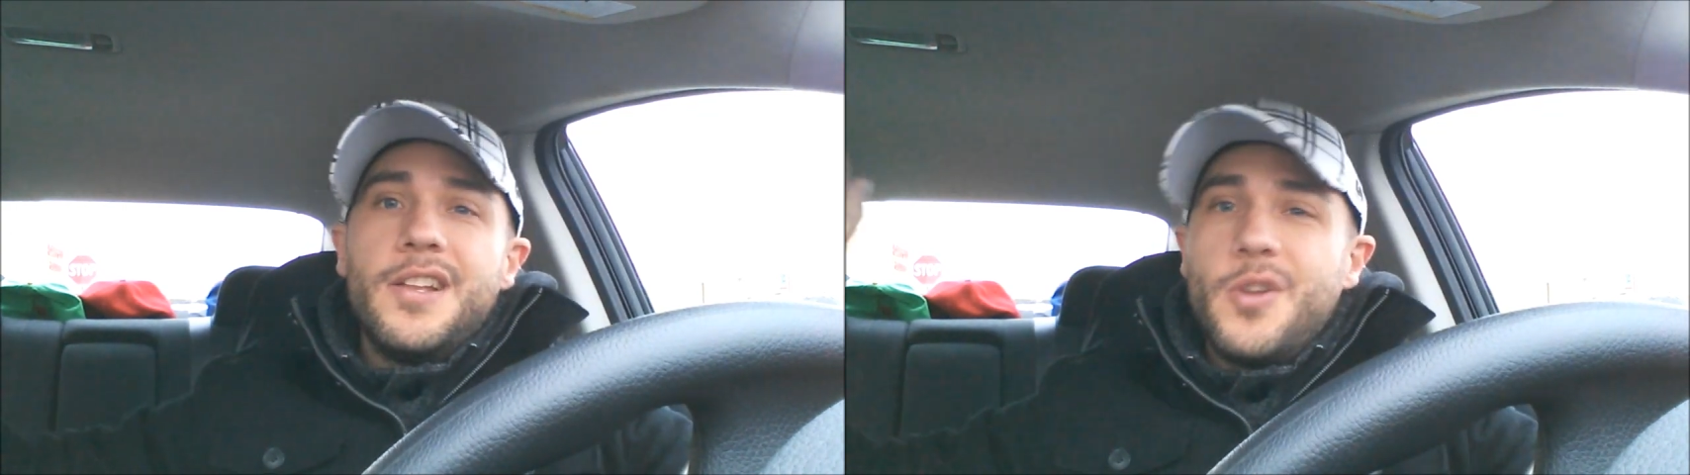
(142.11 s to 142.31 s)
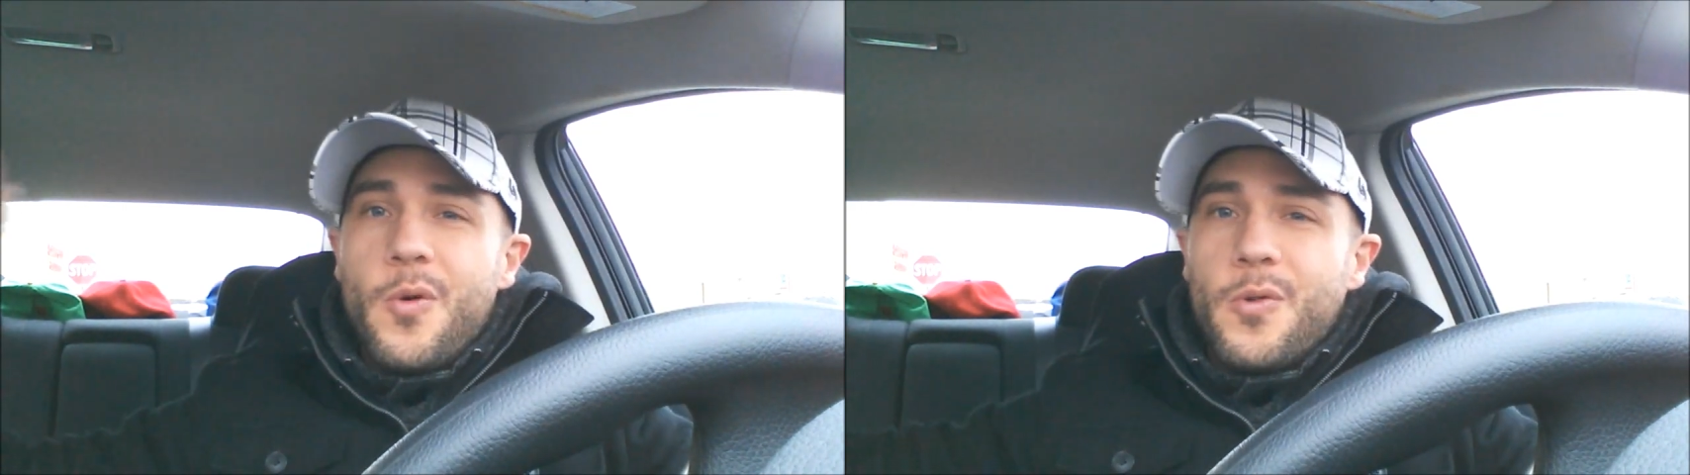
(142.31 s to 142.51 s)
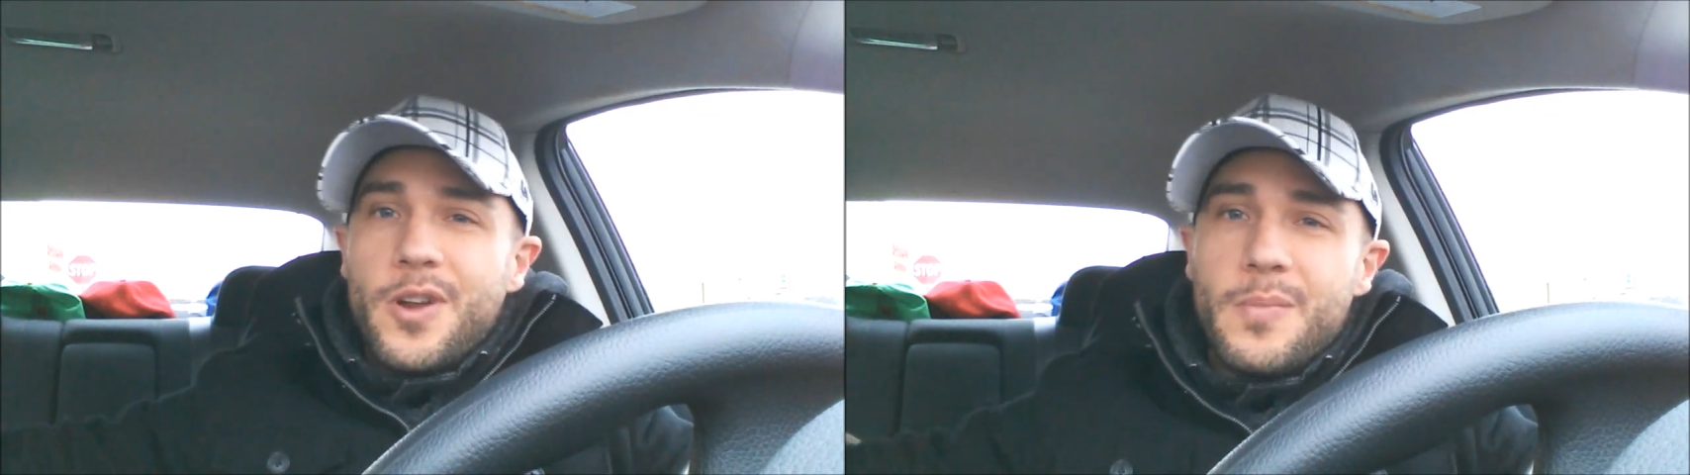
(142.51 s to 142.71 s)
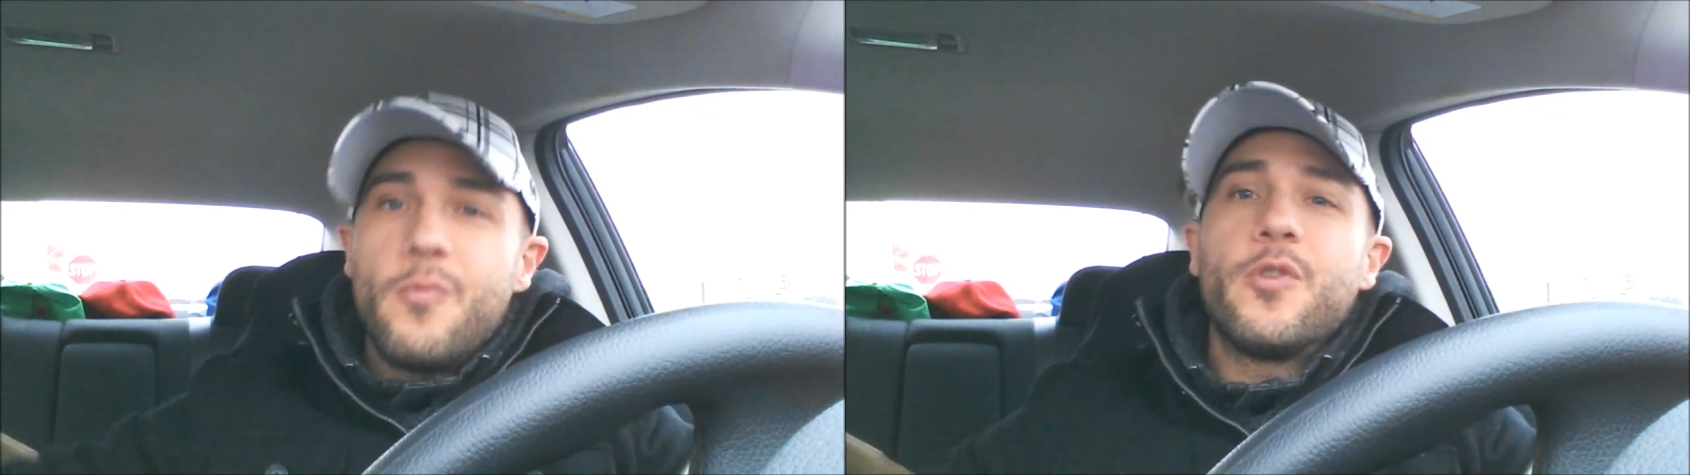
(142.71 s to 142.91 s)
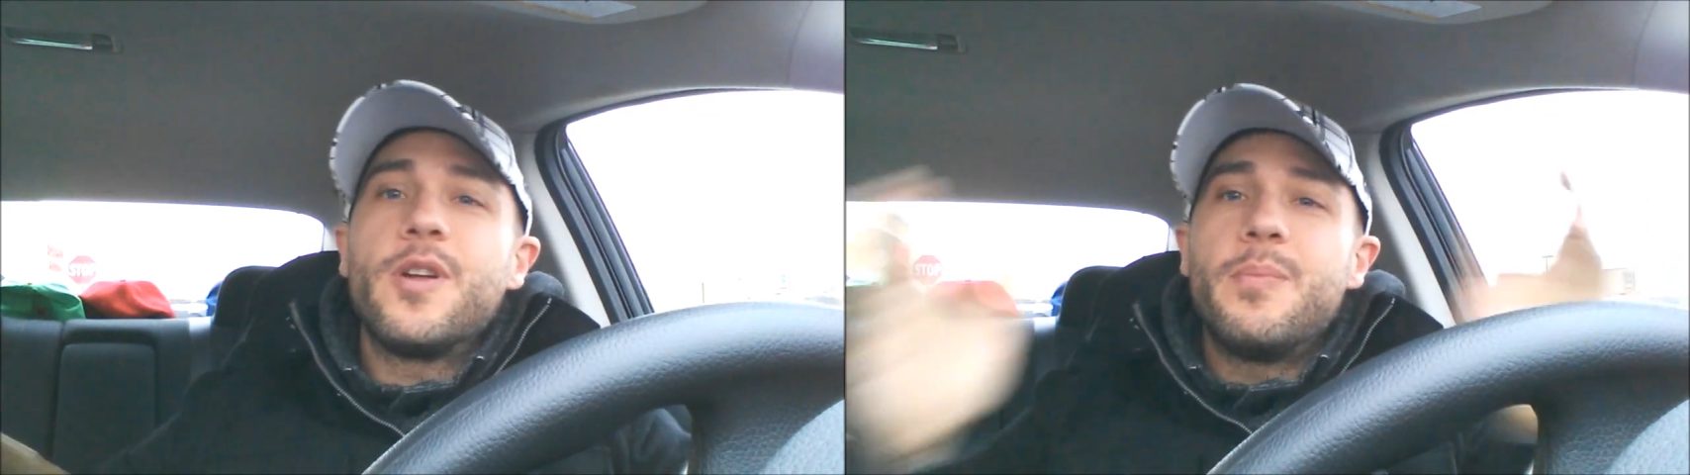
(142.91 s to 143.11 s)
Don't worry
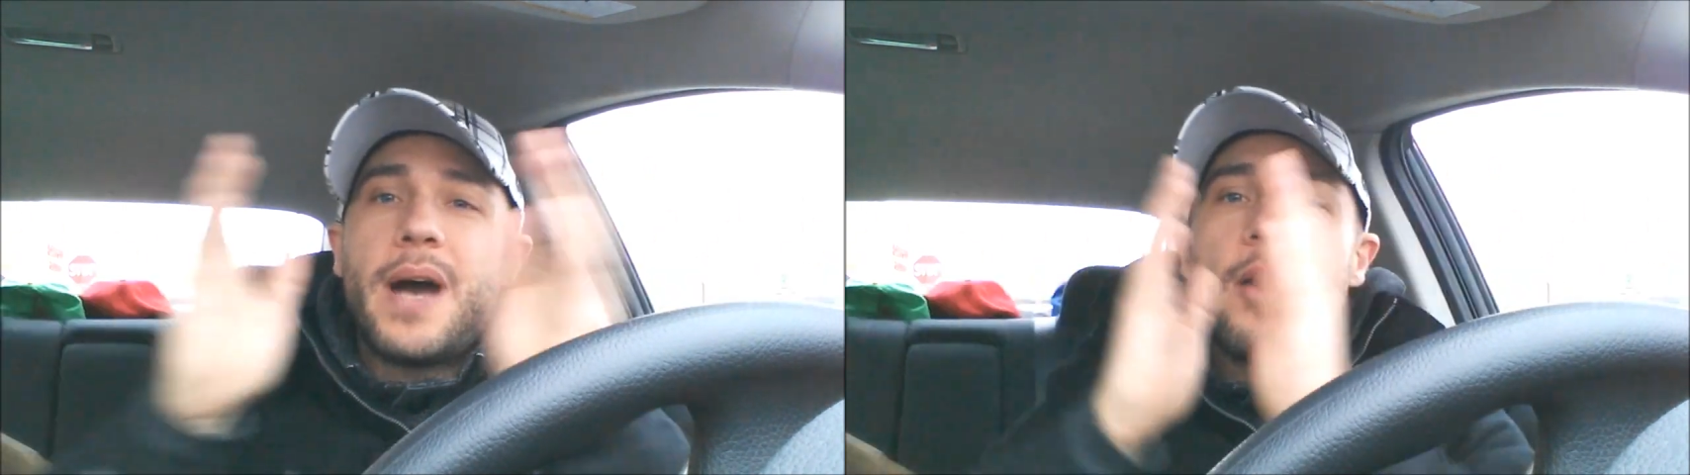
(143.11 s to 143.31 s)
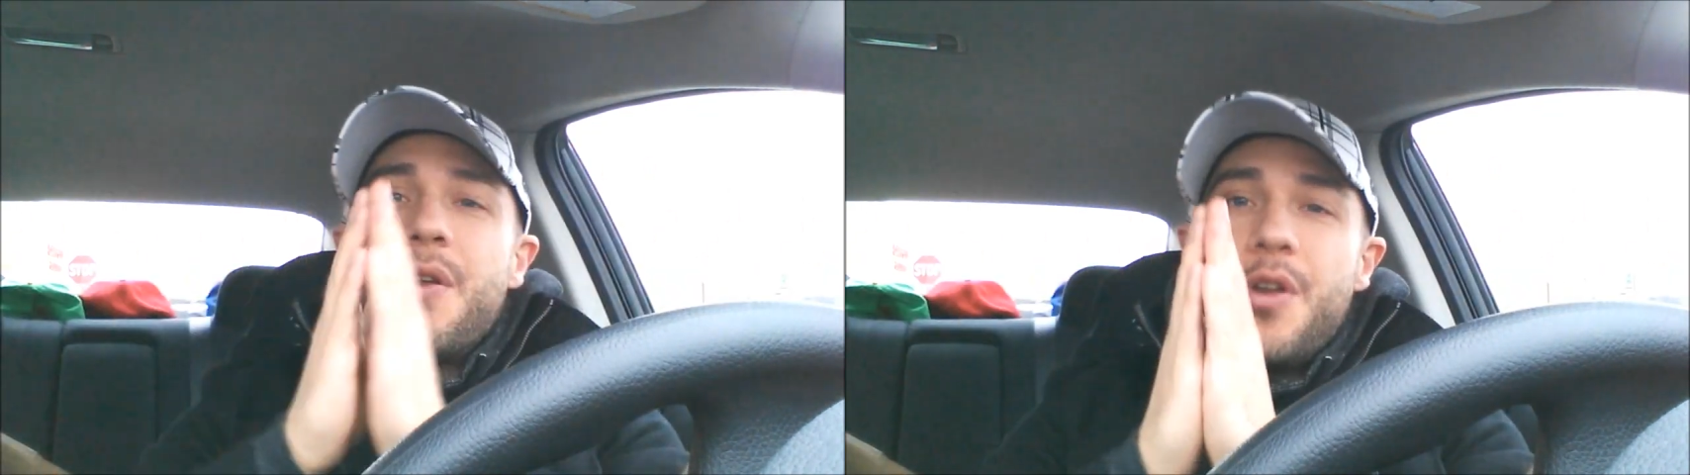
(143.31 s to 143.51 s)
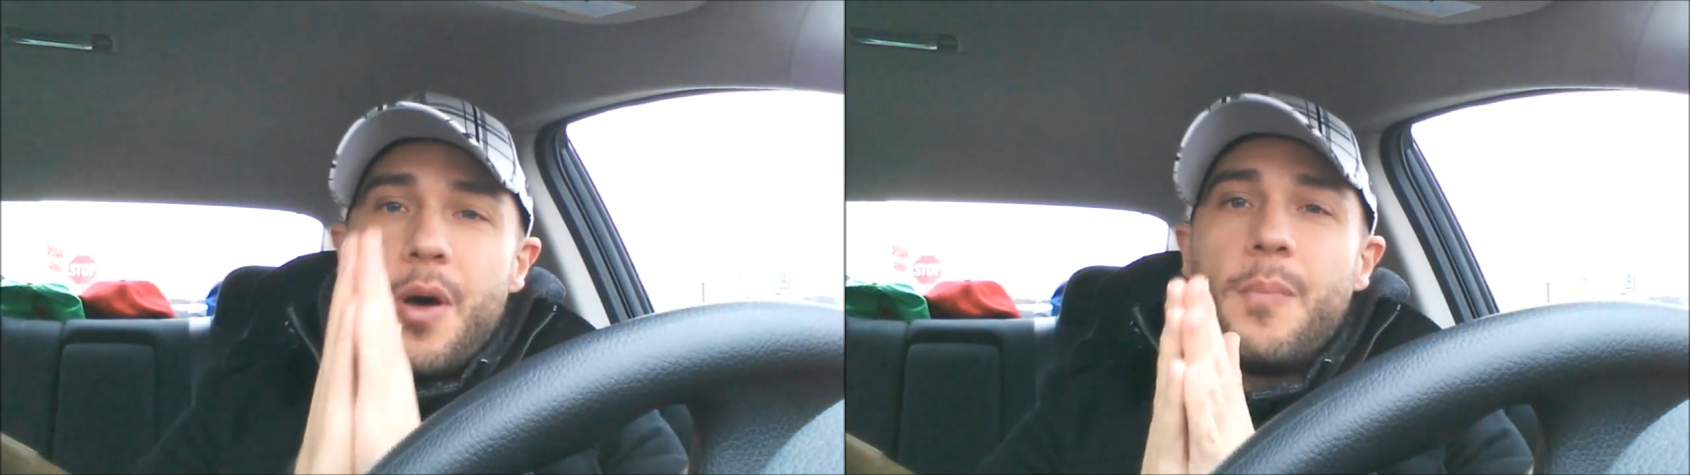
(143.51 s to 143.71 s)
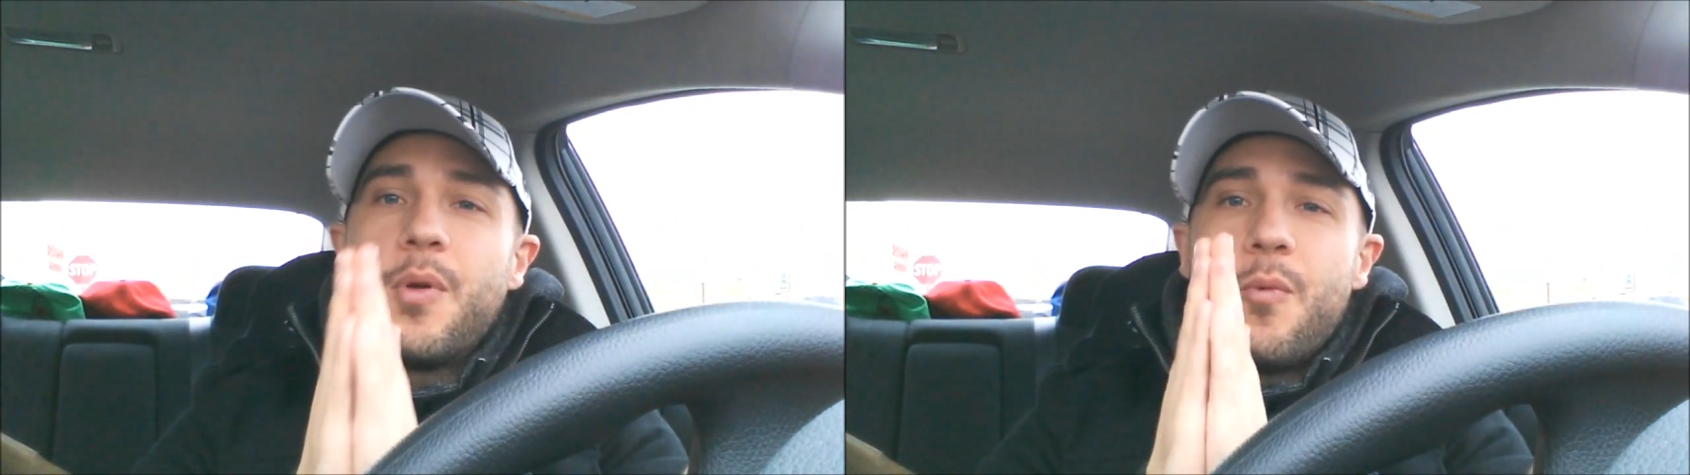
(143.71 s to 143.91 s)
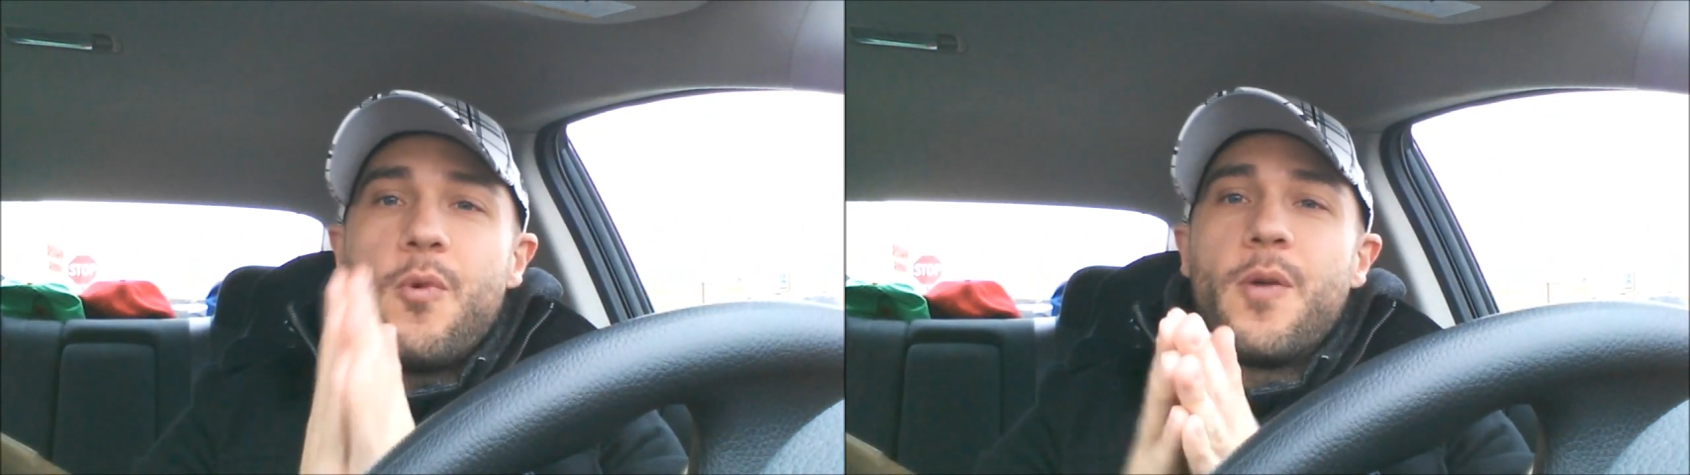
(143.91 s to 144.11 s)
worry about
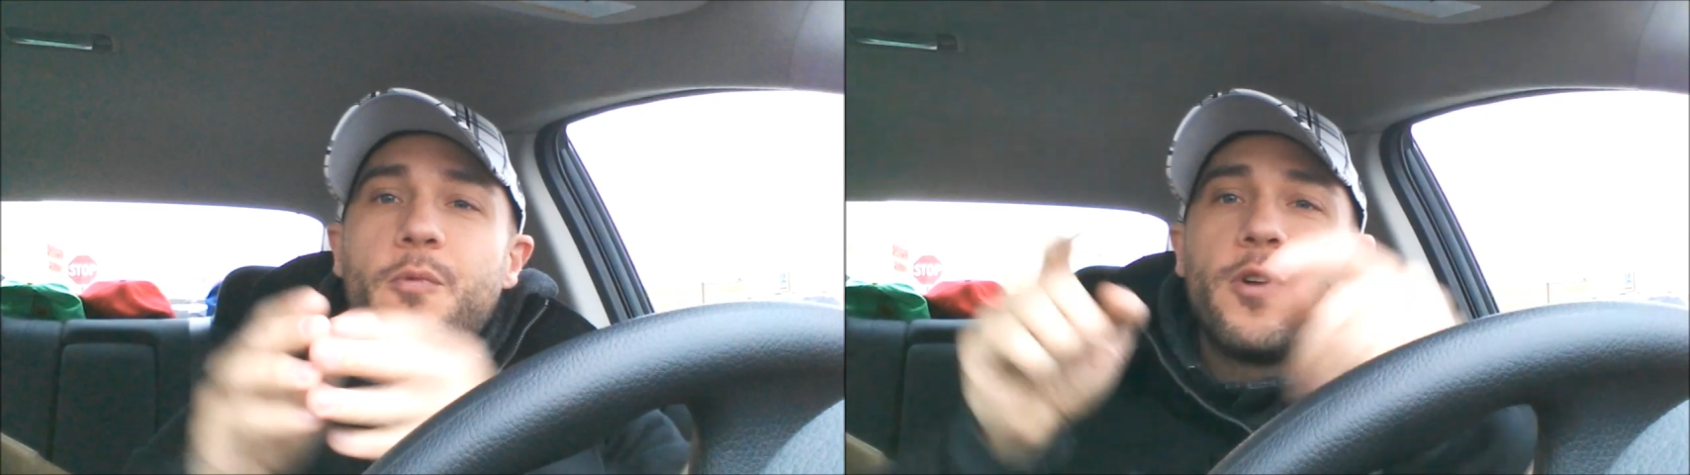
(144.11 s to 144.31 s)
number 1.